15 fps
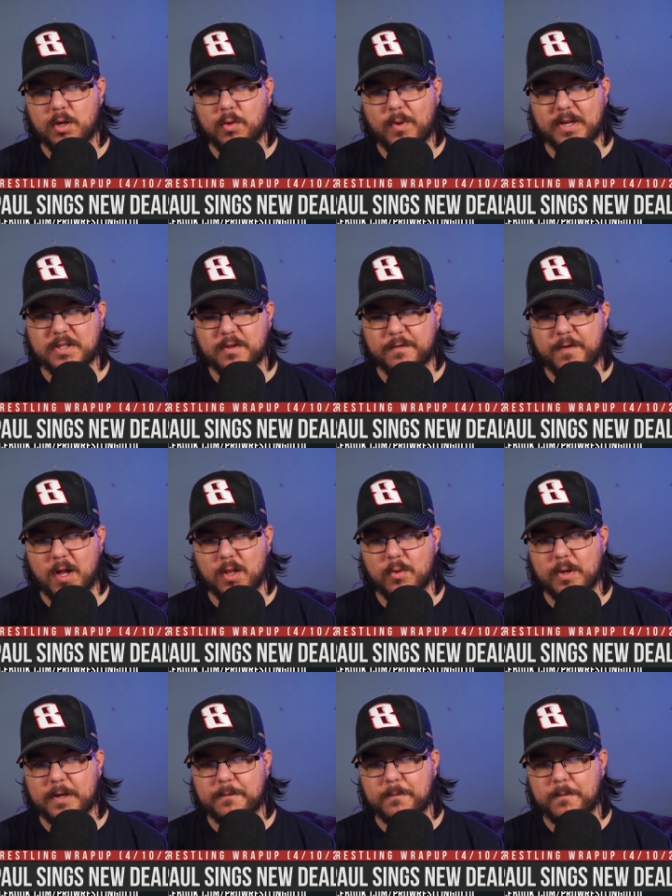writes the
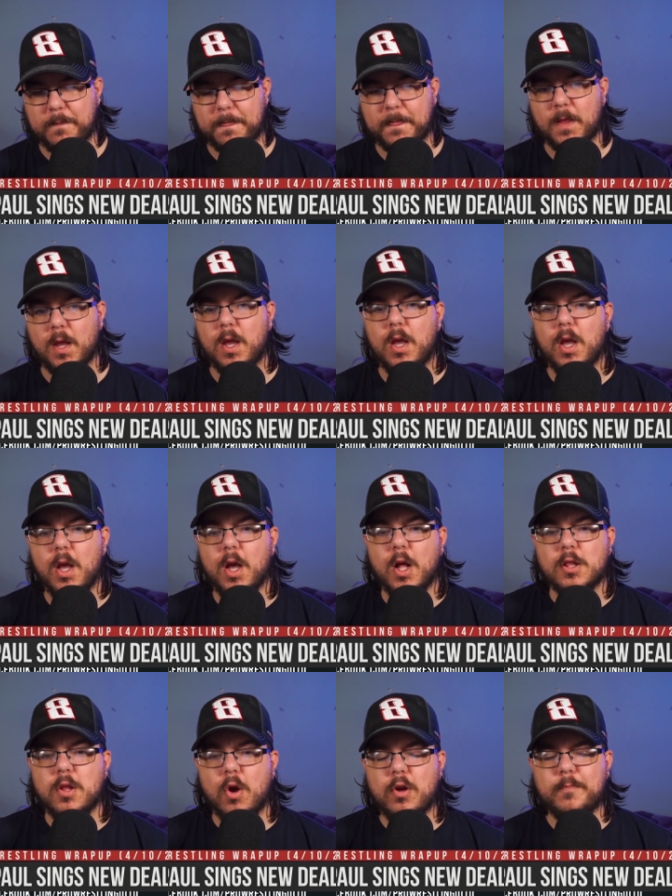following
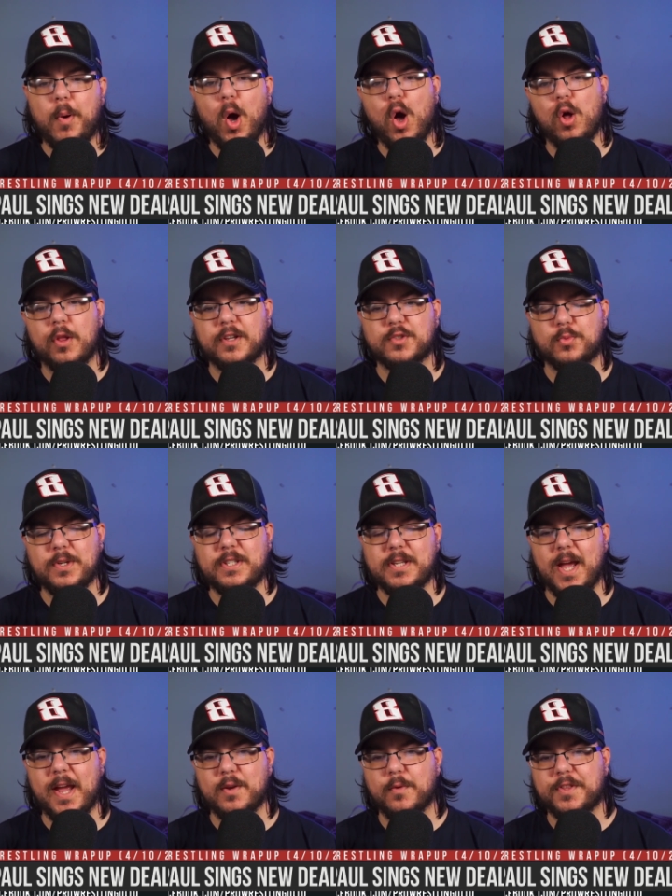Logan Paul has re
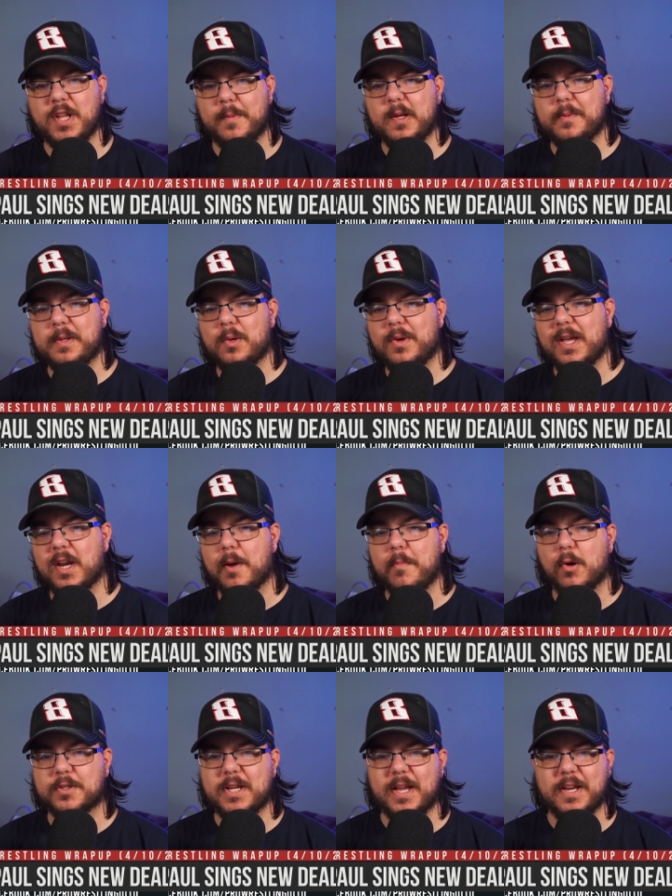signed with WWE on a
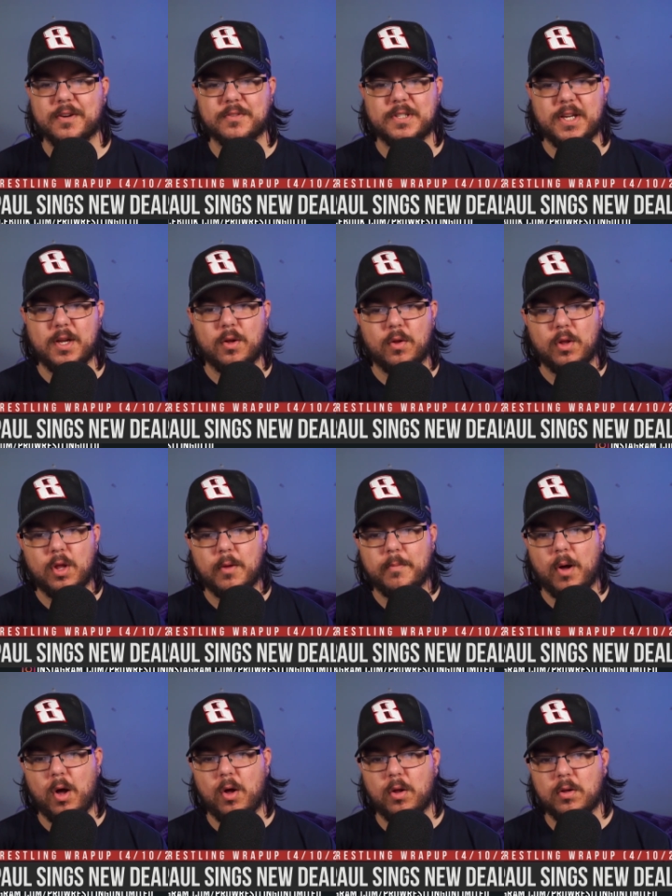multi year deal.
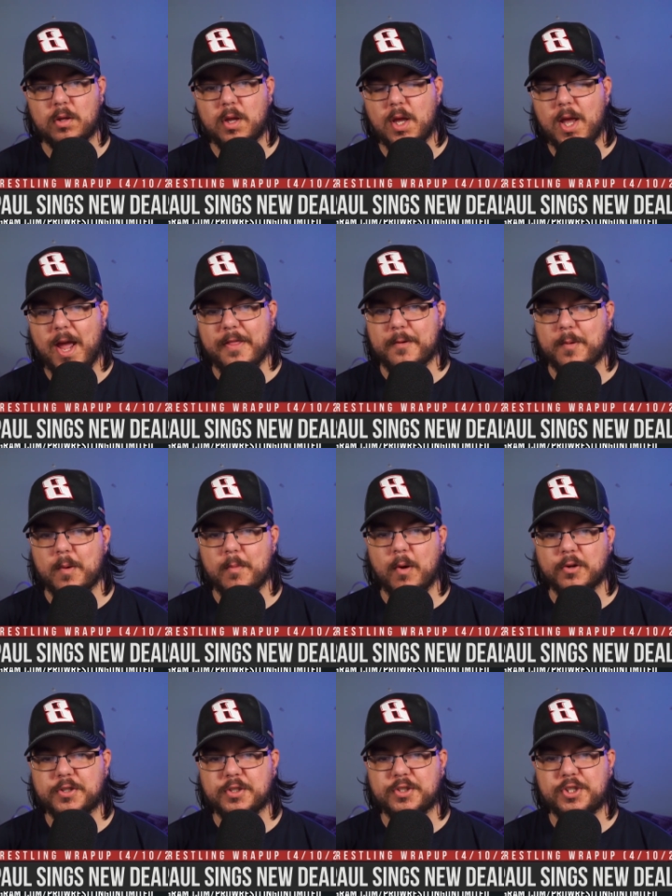Paul and the
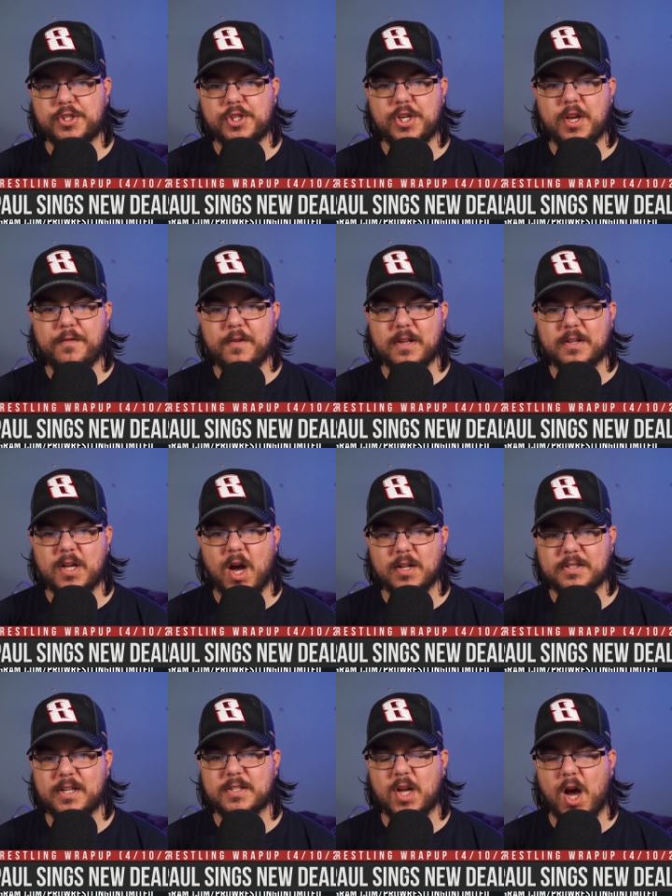promotion's chief
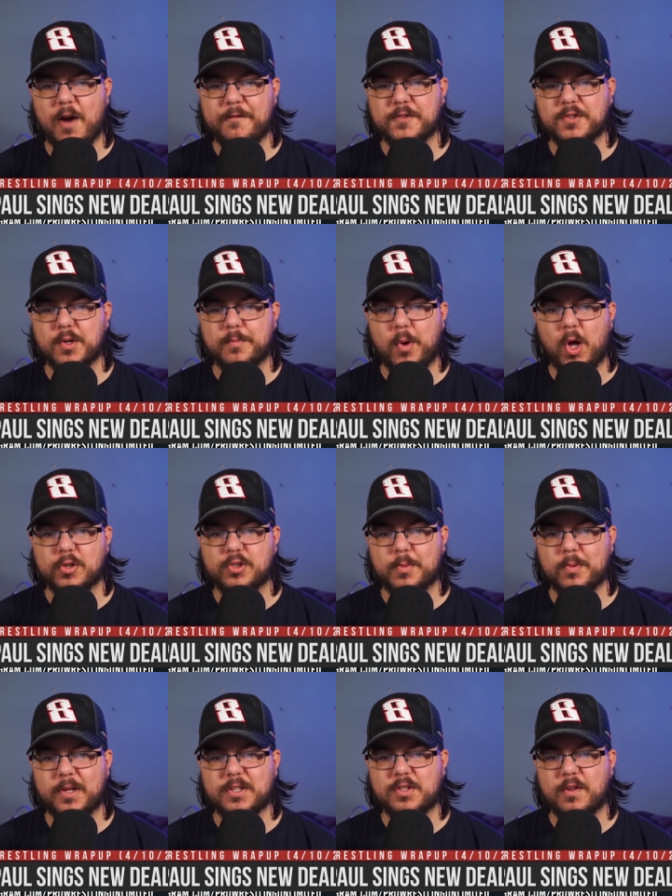content officer, Paul
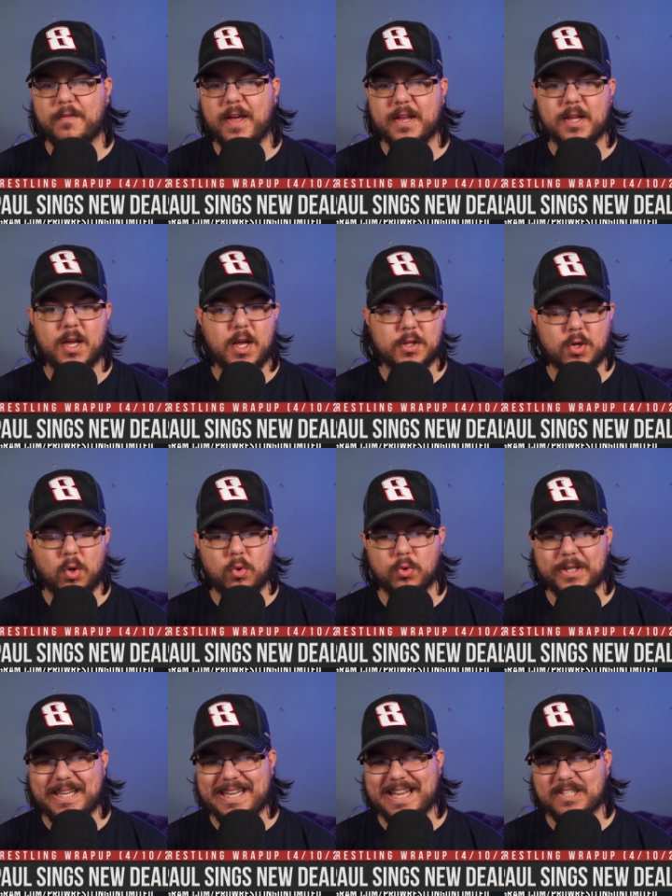Triple H Levesque,
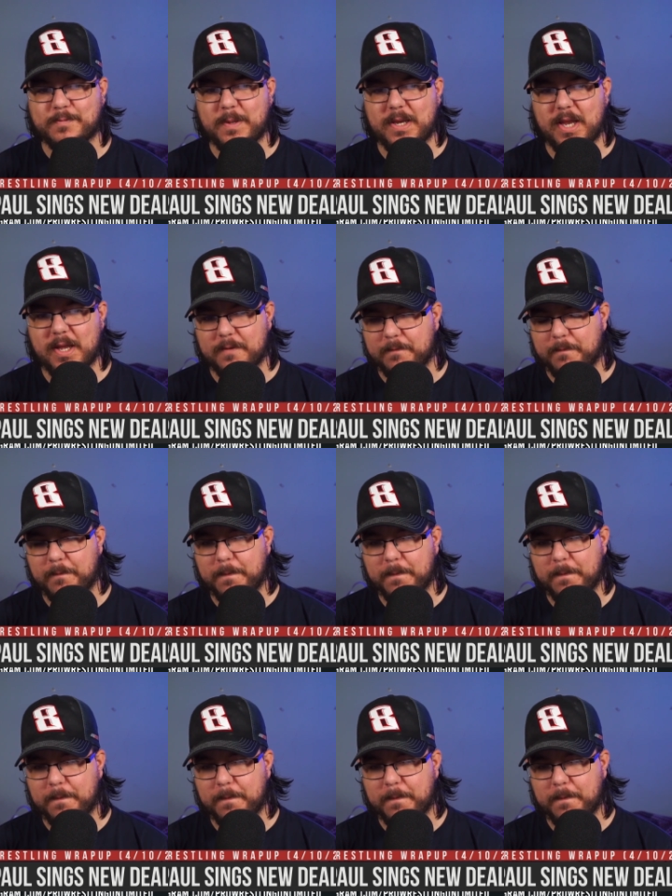told ESPN.